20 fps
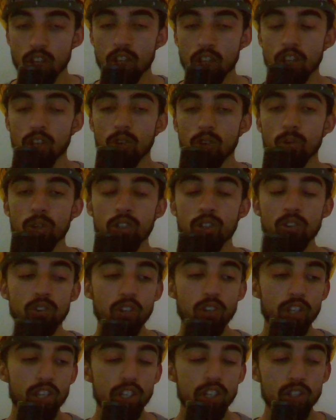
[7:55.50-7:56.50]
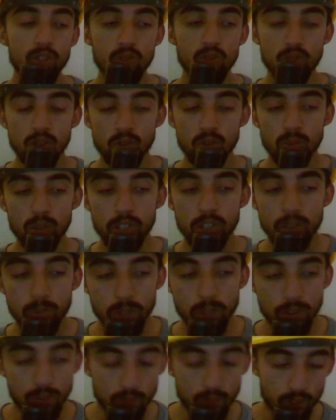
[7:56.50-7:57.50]
When you're a kid, you just want to
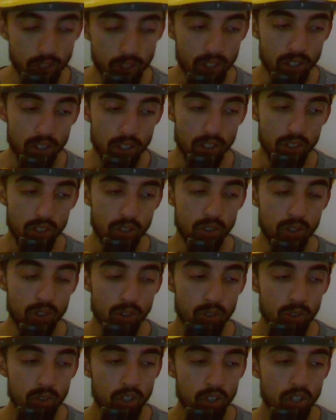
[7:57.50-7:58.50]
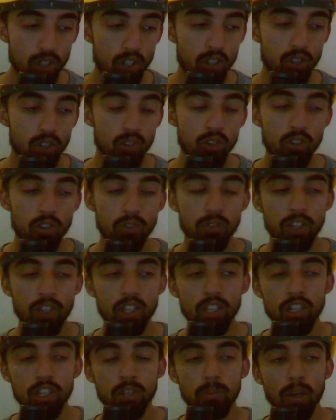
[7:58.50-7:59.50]
be free, You're not
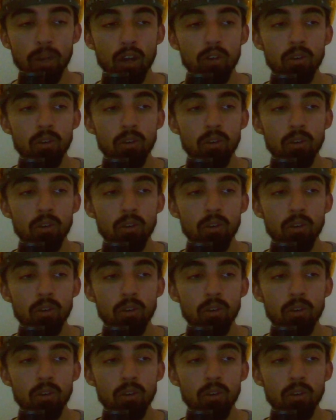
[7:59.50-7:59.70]
thinking about